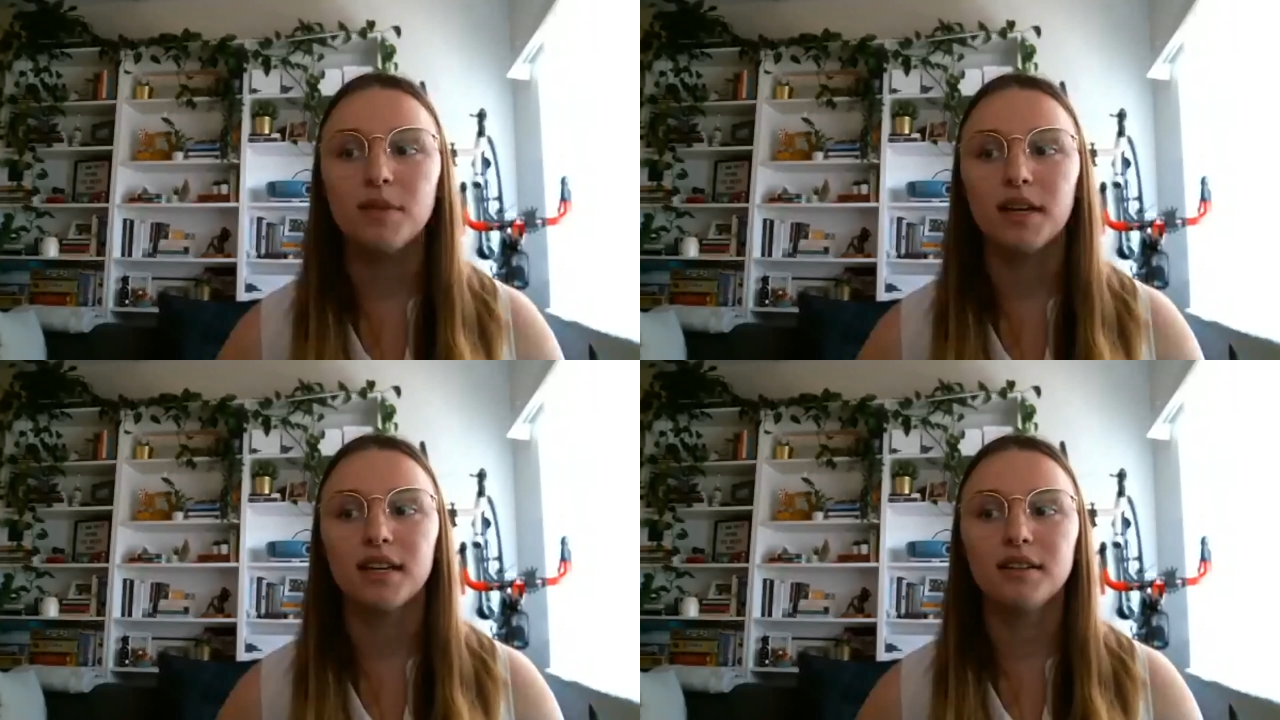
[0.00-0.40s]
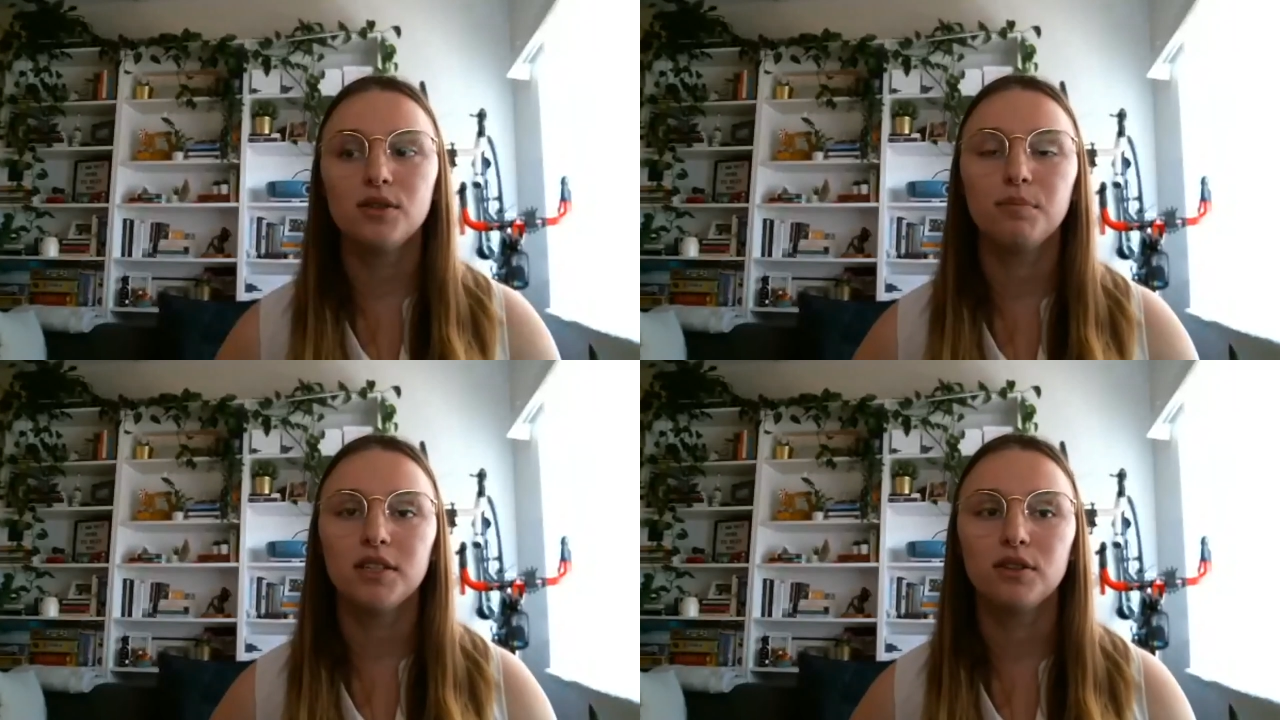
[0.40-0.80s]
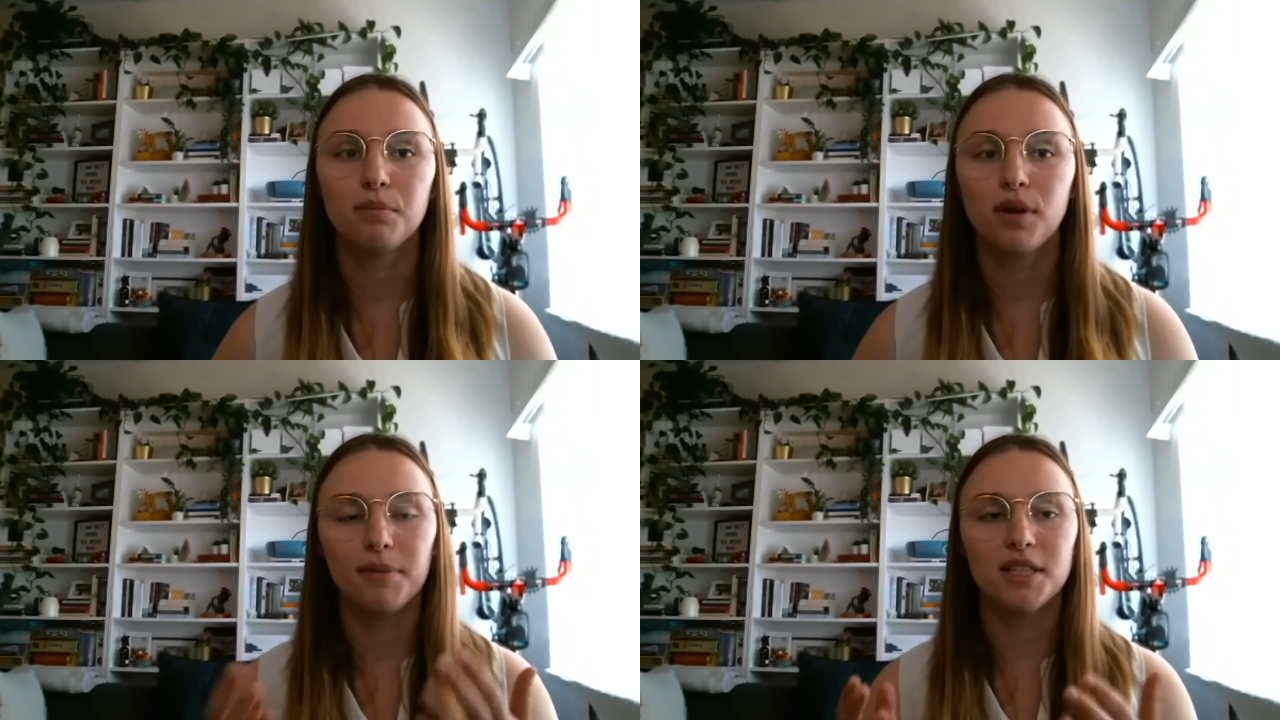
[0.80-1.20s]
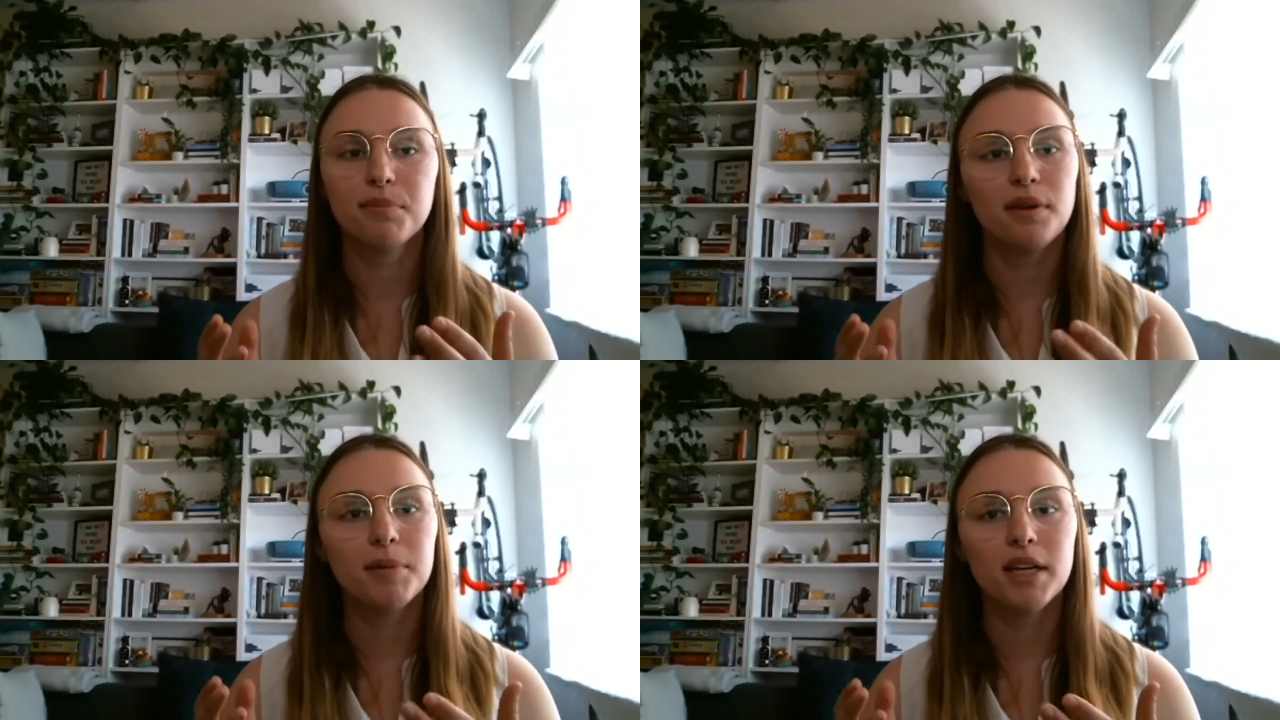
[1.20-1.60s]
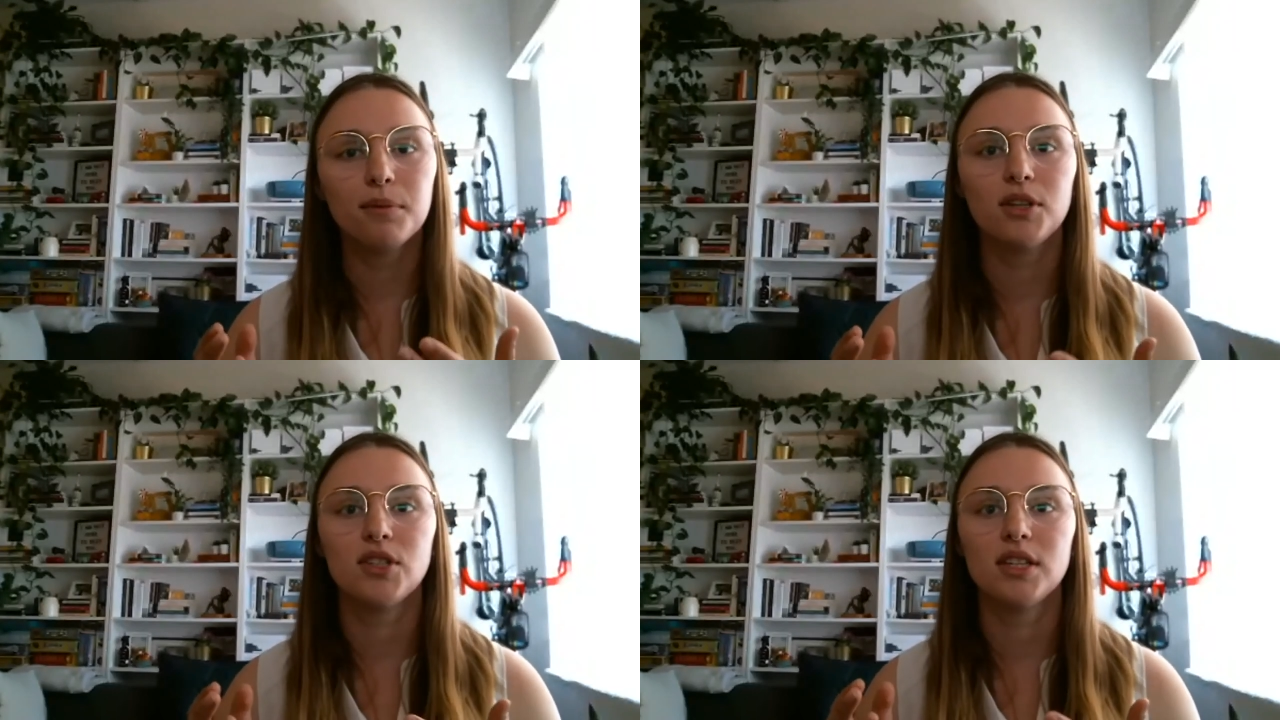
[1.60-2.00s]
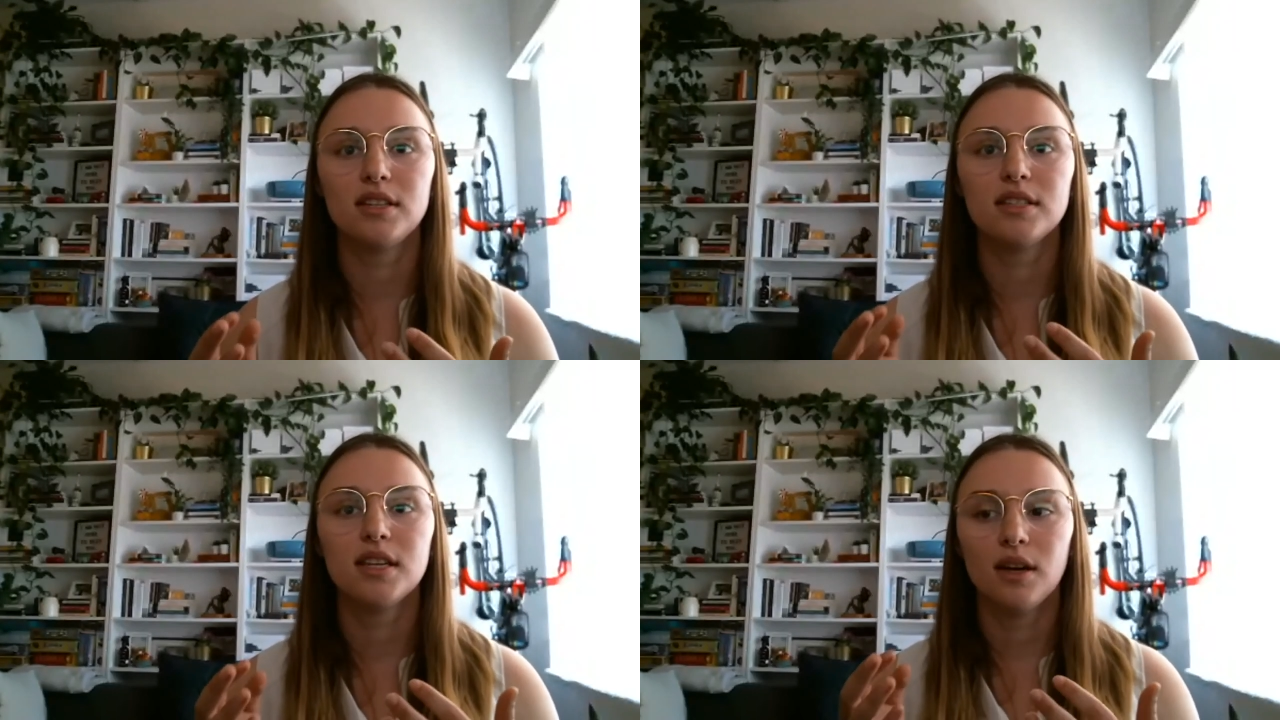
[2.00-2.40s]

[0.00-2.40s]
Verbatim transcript: It can do, be due to premise plumbing, which is